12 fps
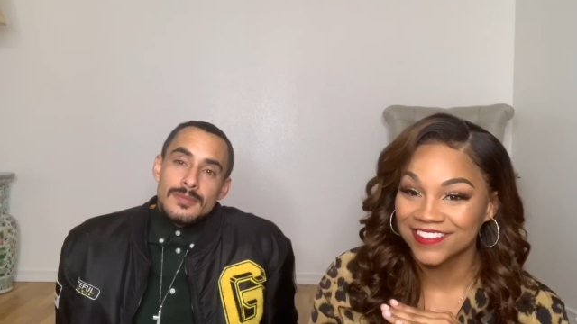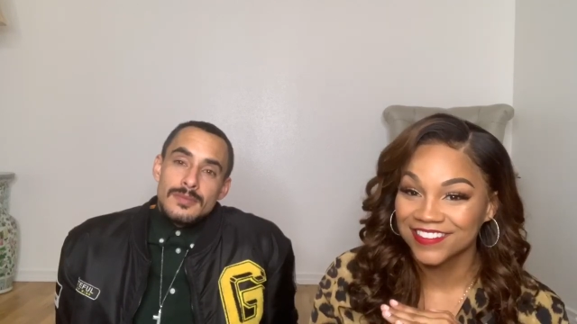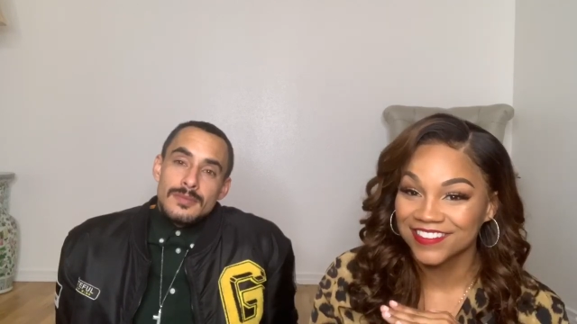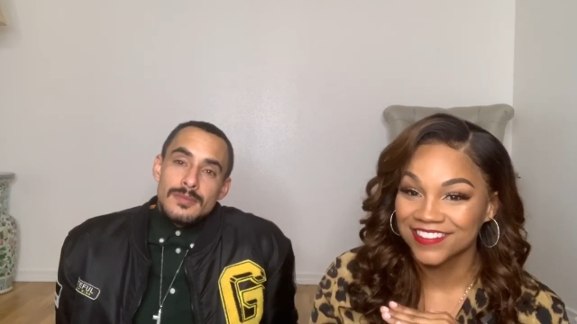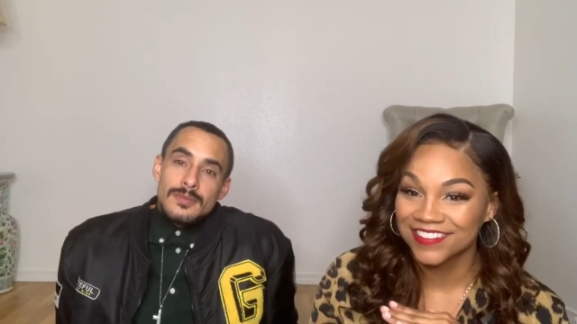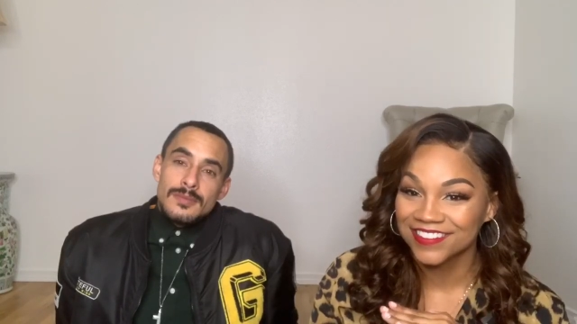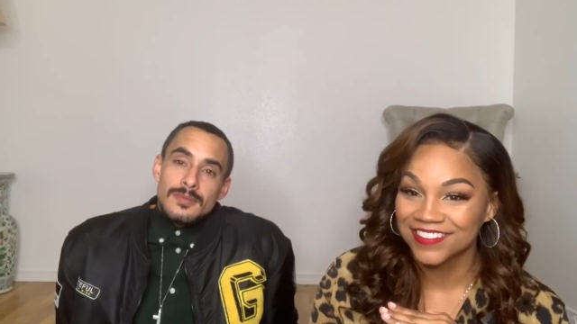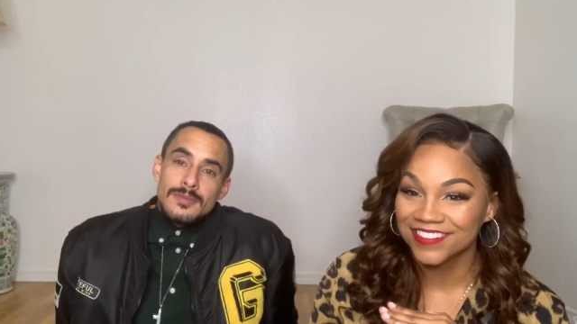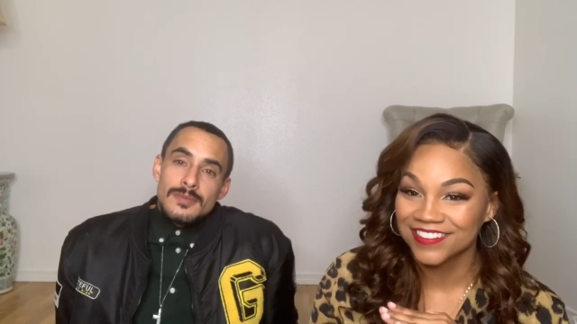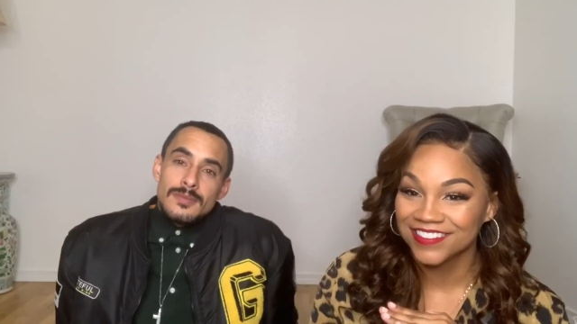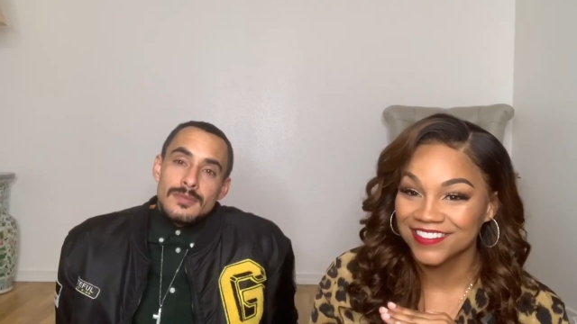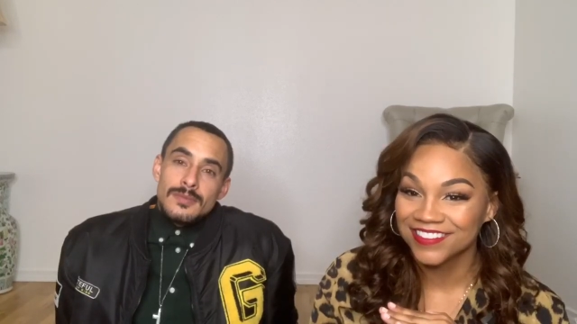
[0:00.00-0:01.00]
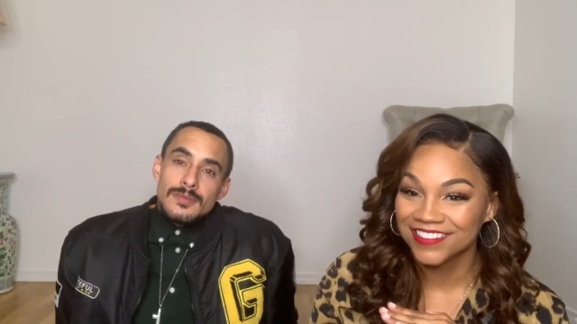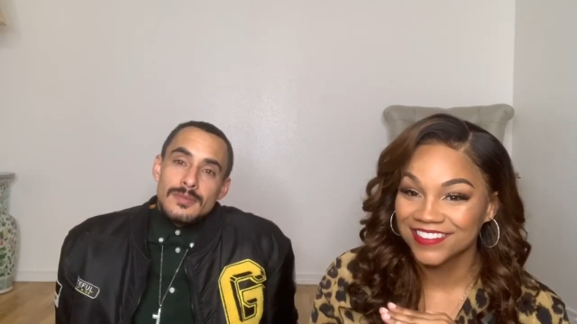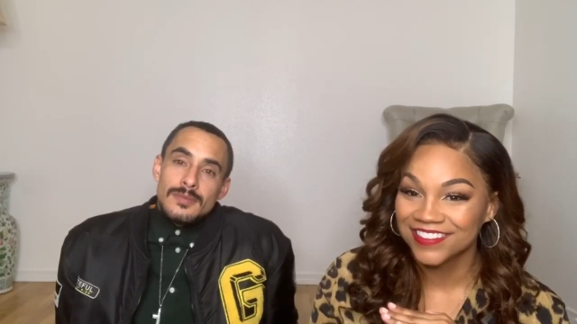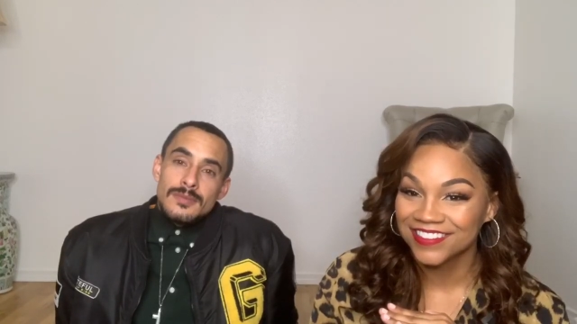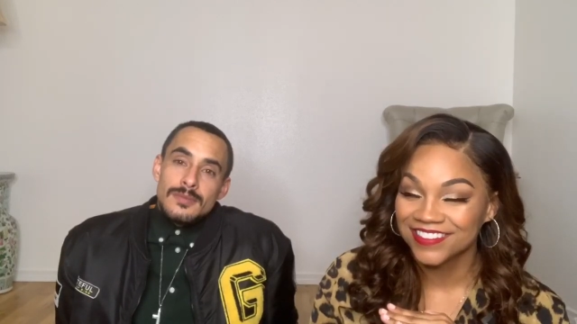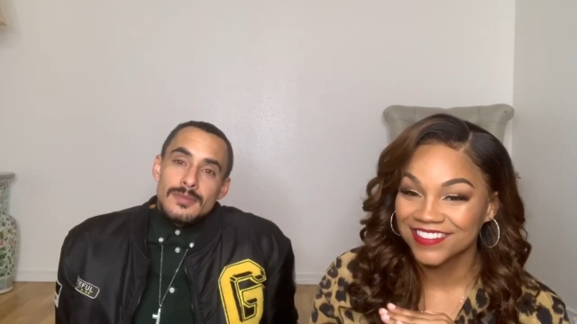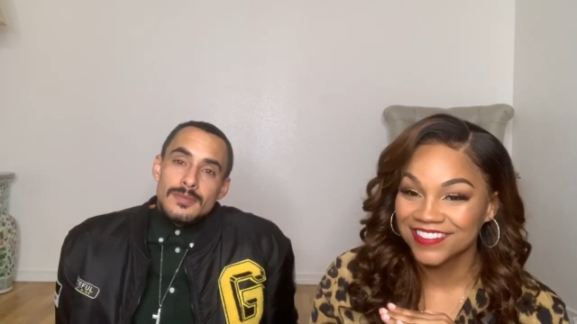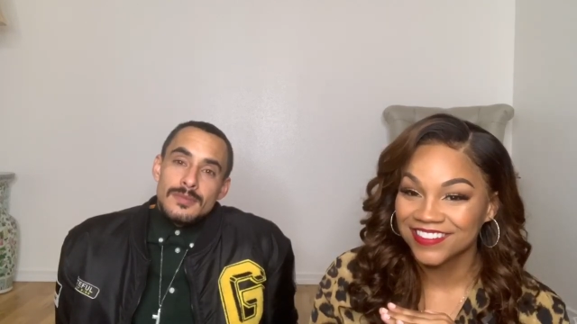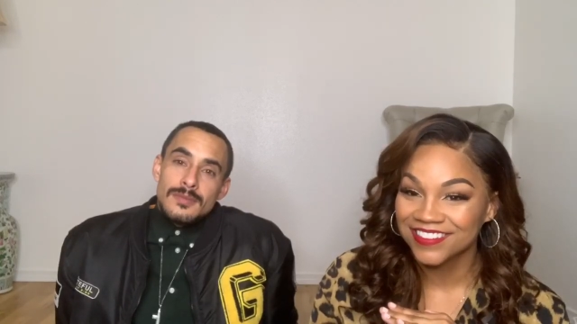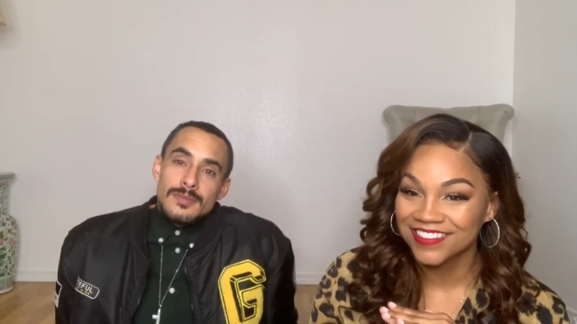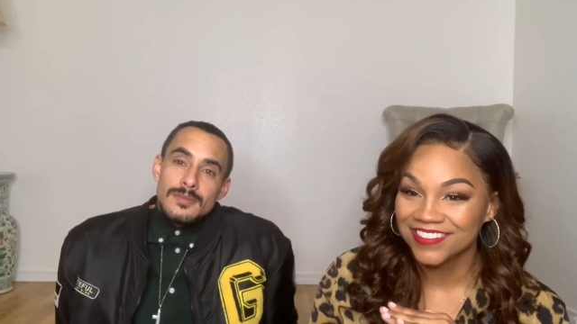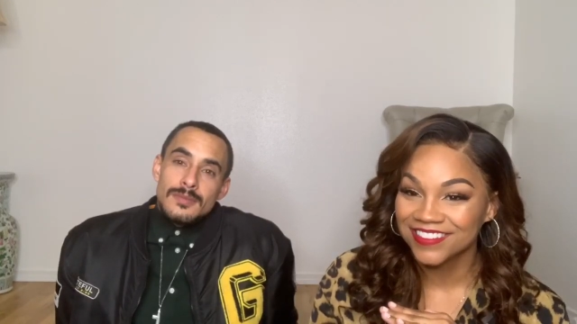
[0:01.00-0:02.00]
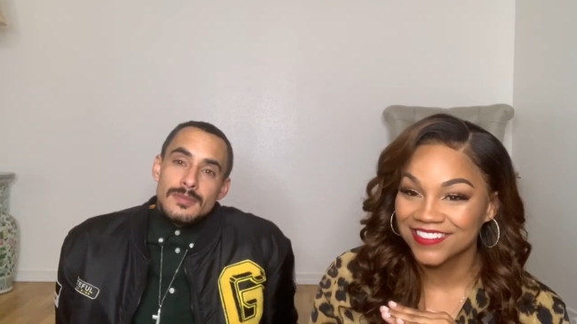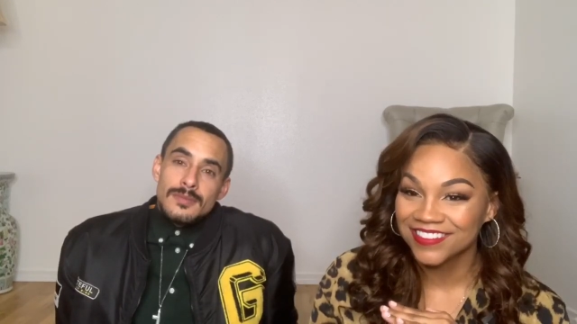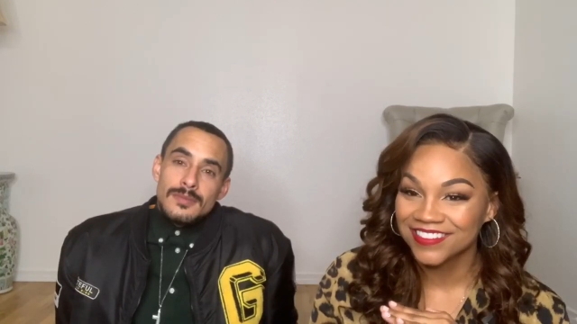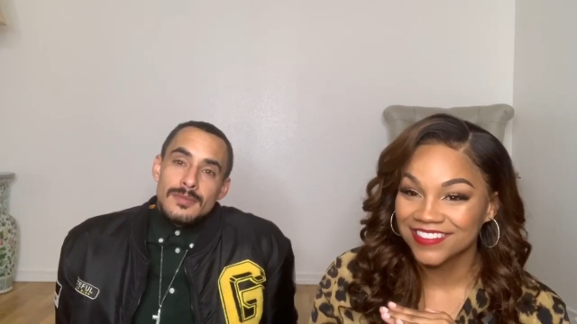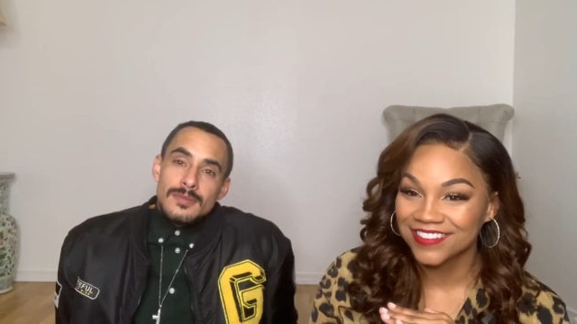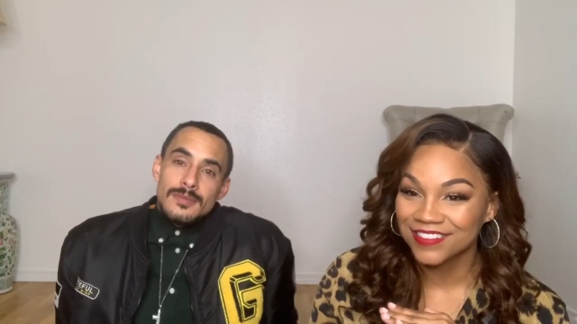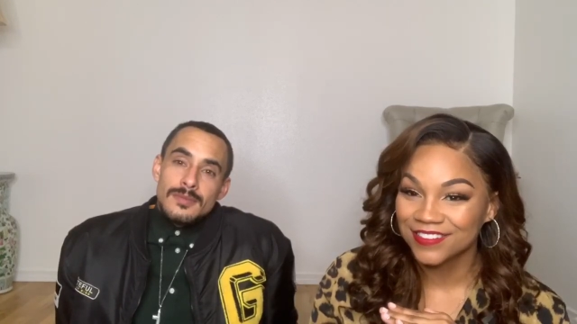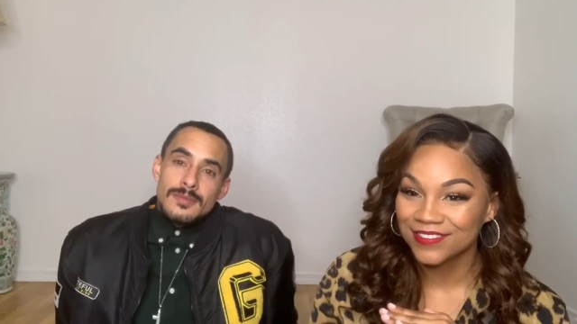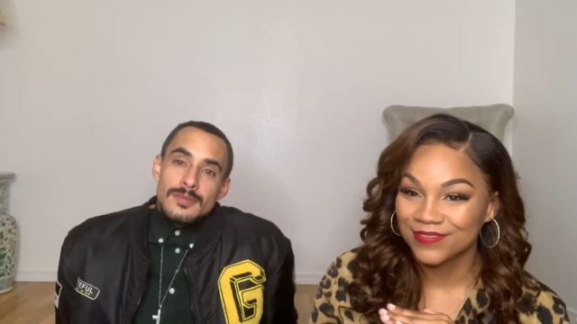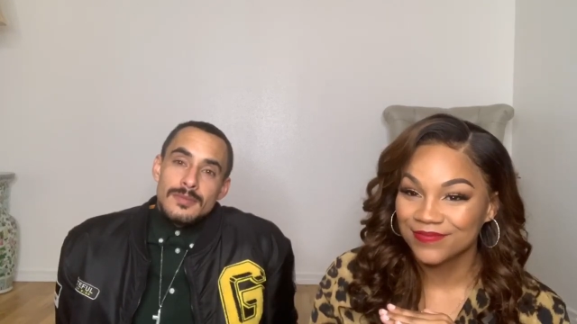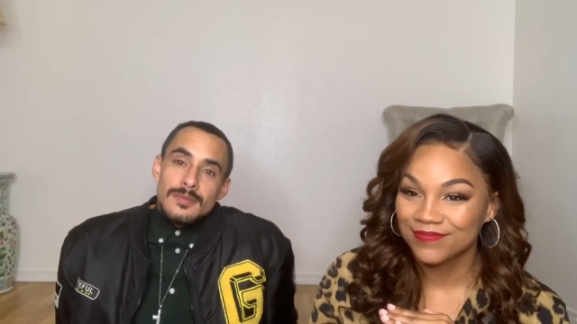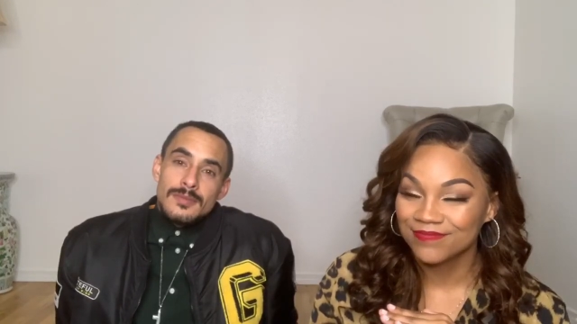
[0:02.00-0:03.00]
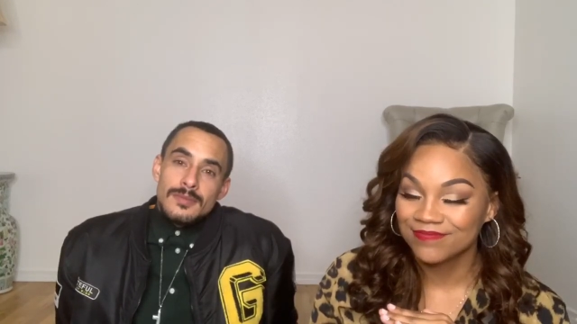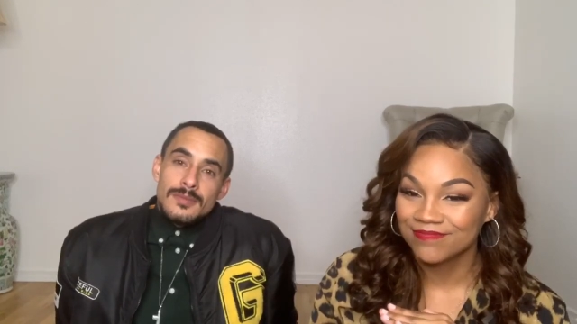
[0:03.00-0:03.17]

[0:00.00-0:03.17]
(no one is talking)